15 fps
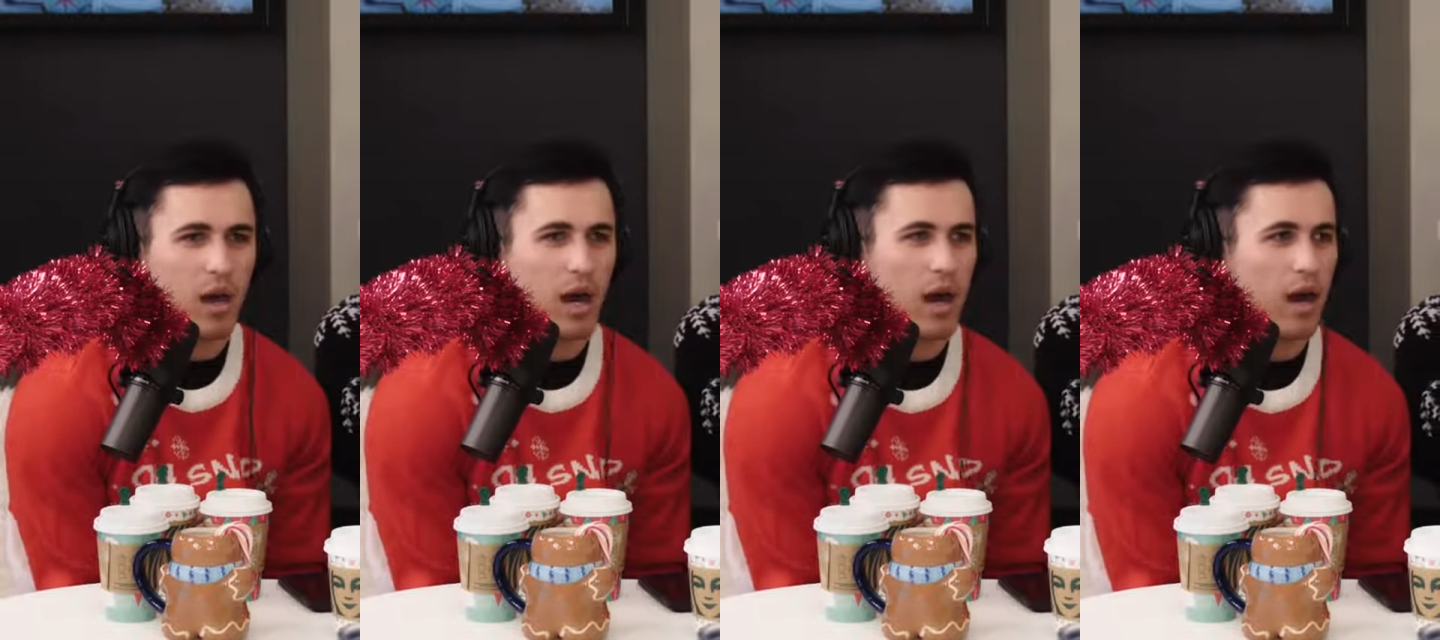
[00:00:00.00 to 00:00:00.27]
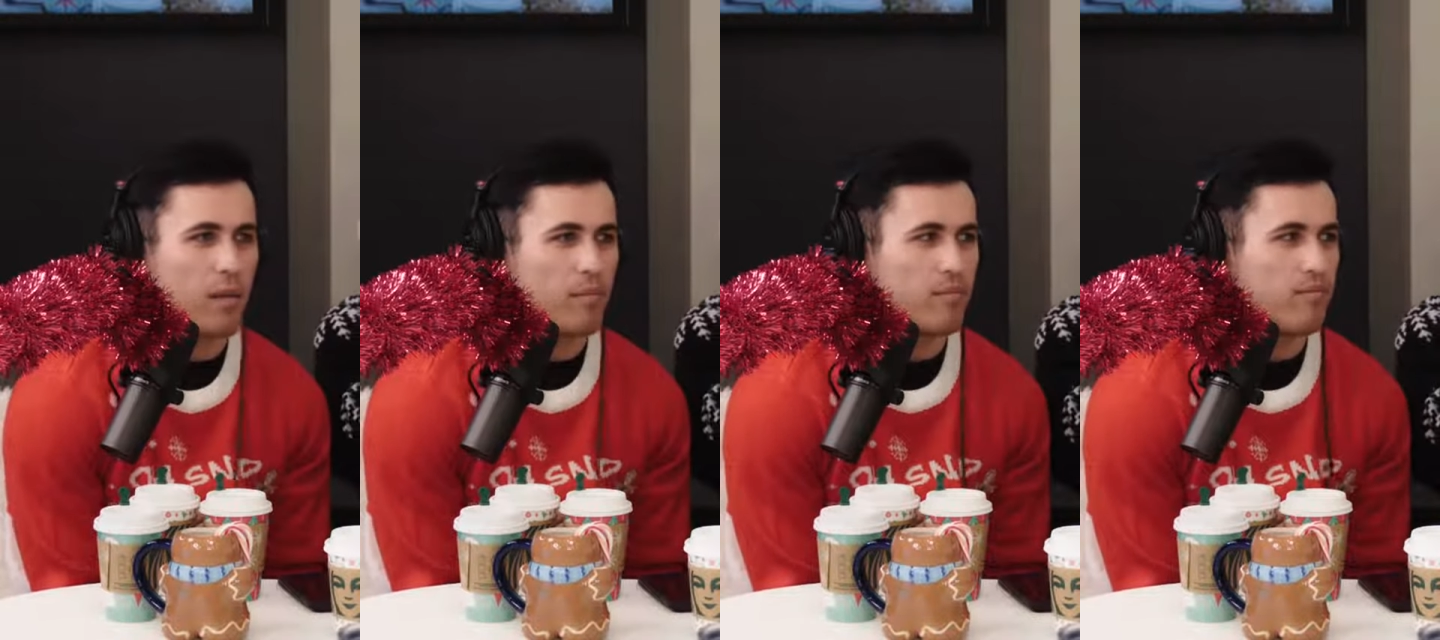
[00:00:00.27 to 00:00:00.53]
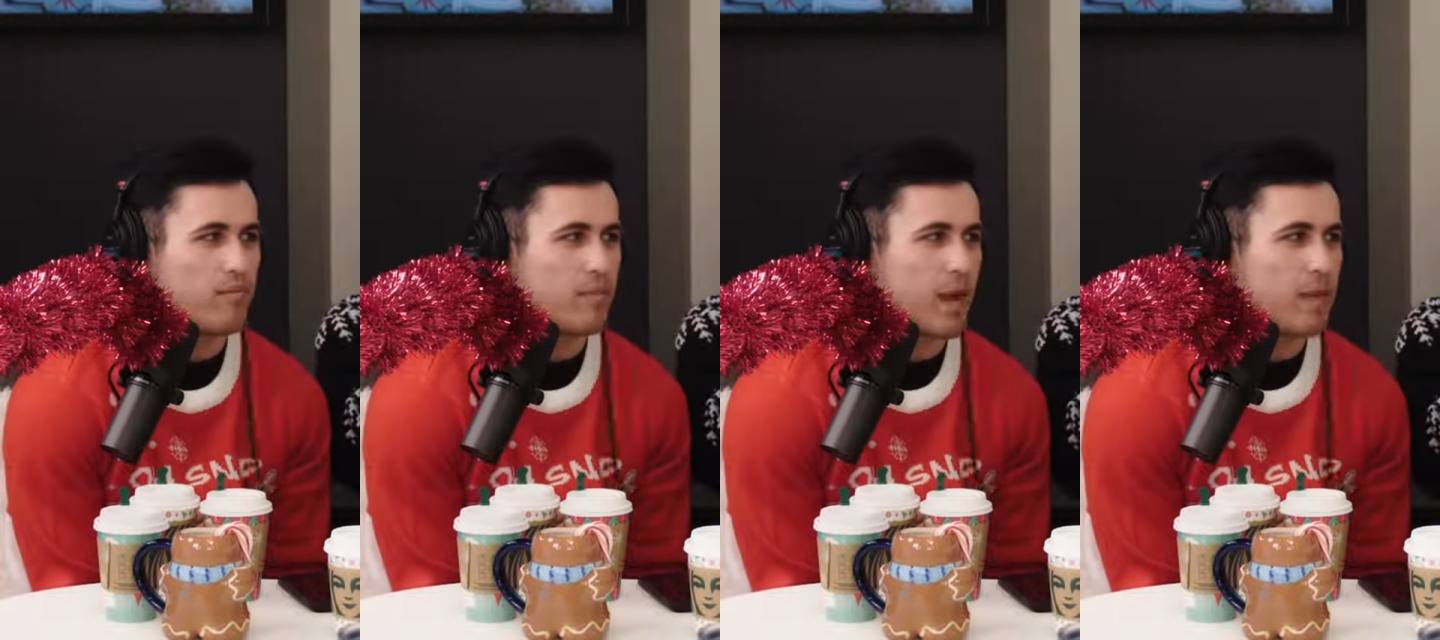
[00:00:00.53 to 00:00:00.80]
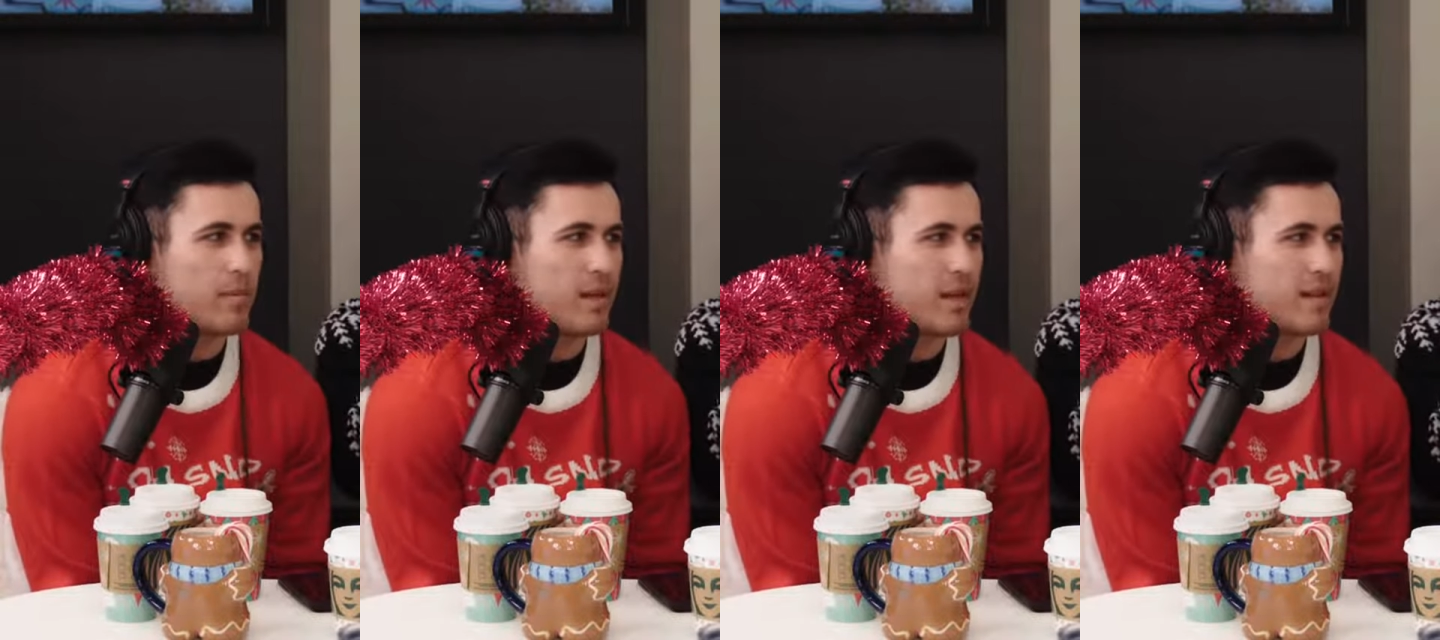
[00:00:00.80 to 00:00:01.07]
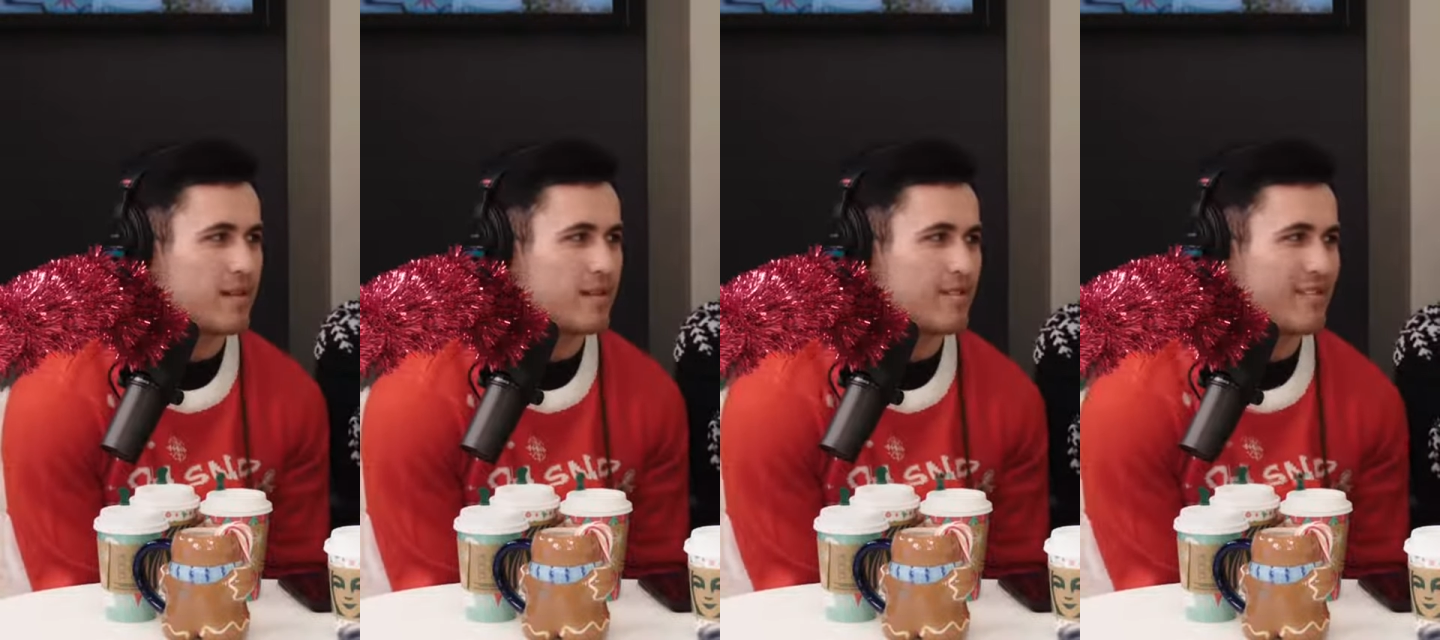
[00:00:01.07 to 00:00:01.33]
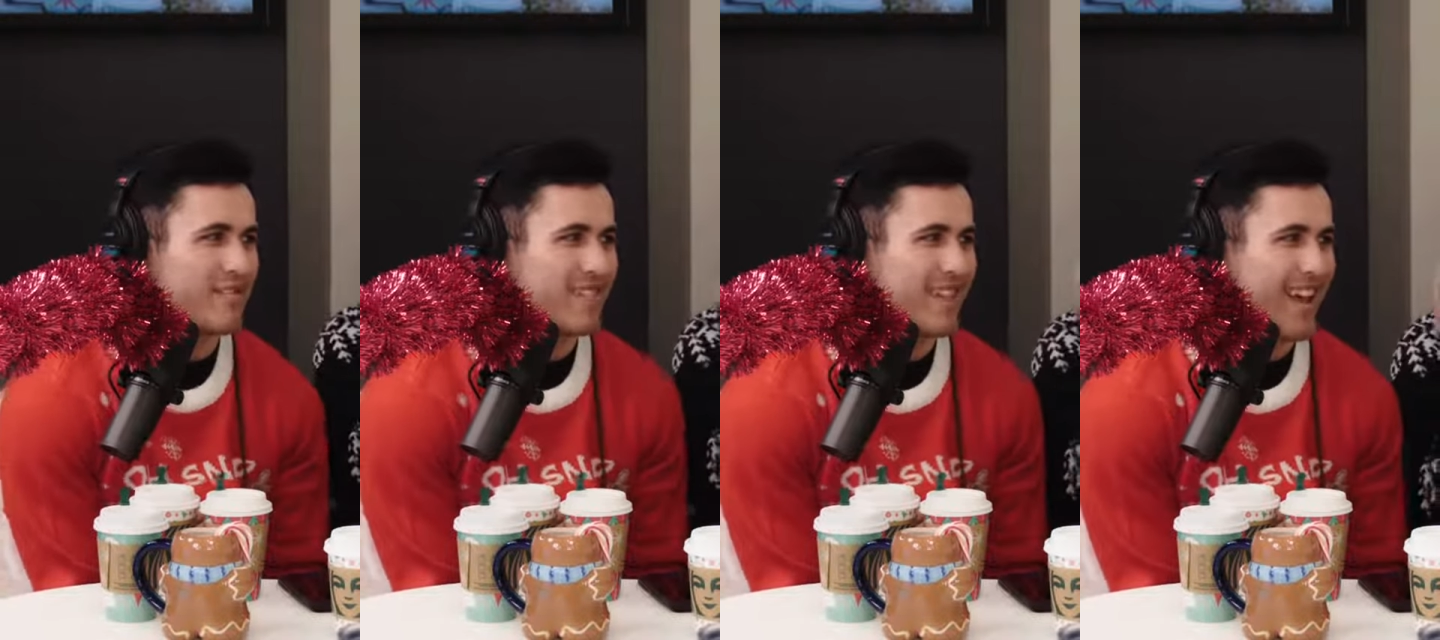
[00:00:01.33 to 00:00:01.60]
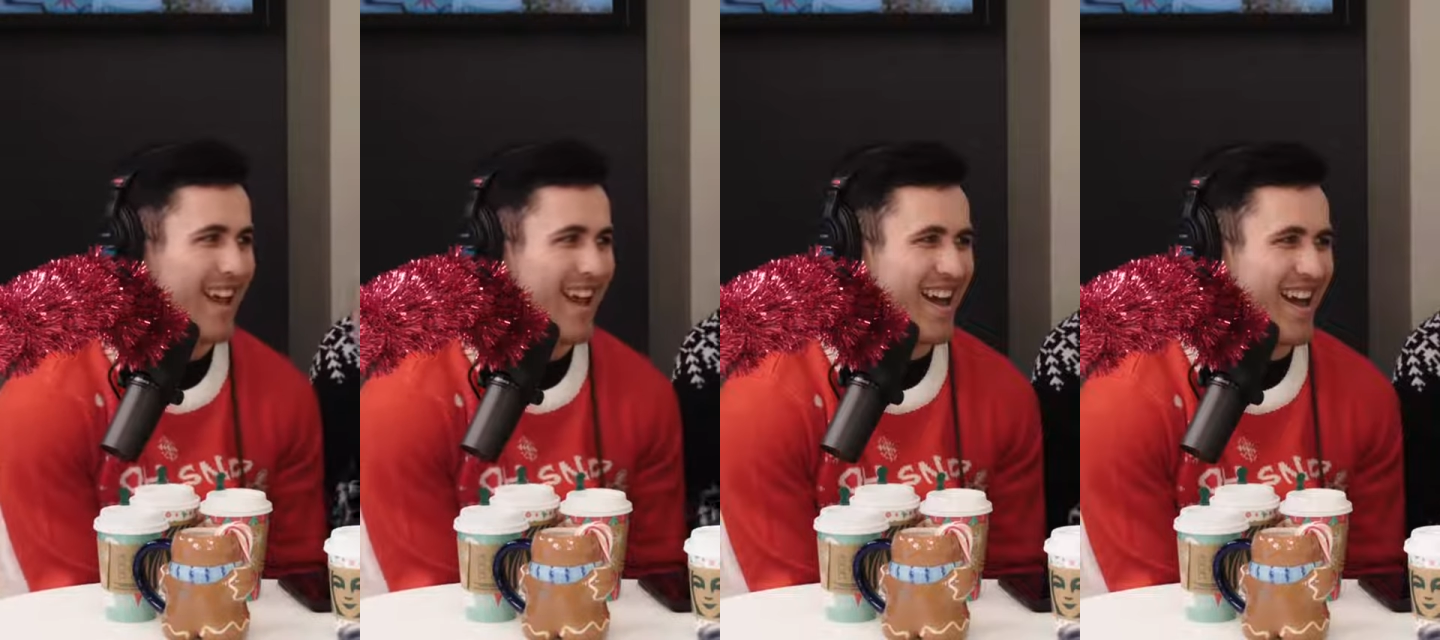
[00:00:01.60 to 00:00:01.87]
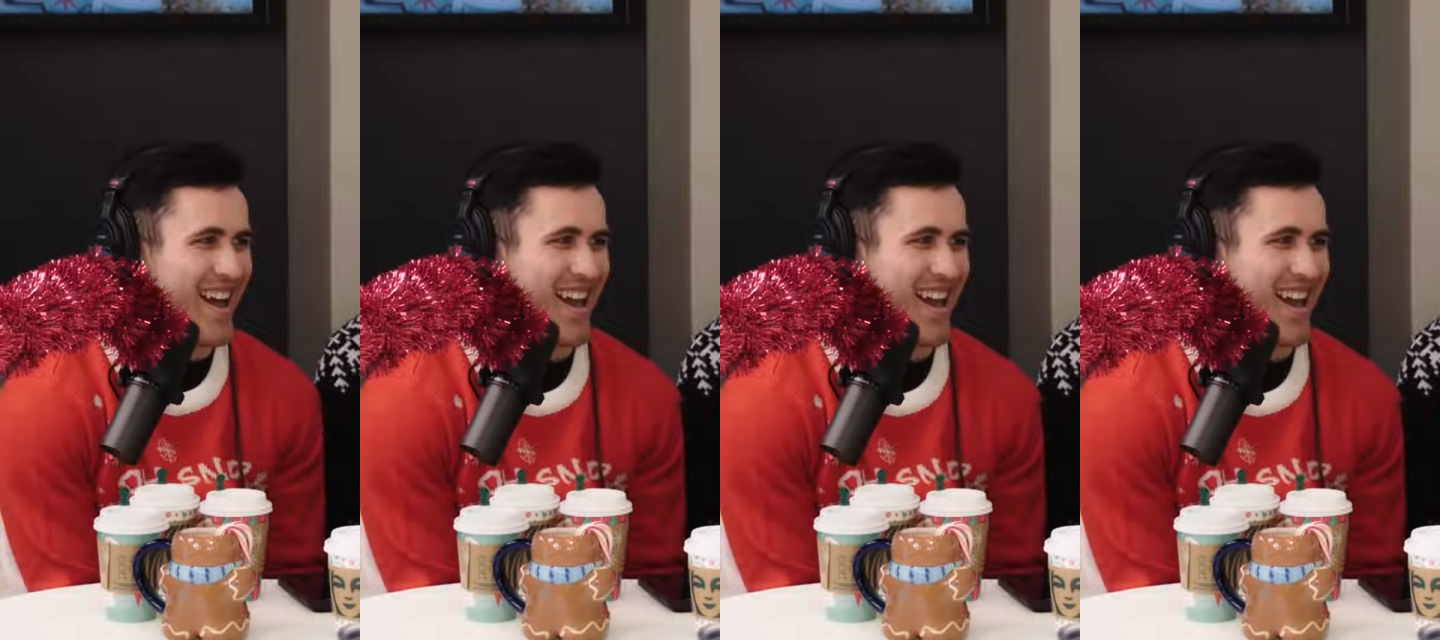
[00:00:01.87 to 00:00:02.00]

Um, I mean, yeah,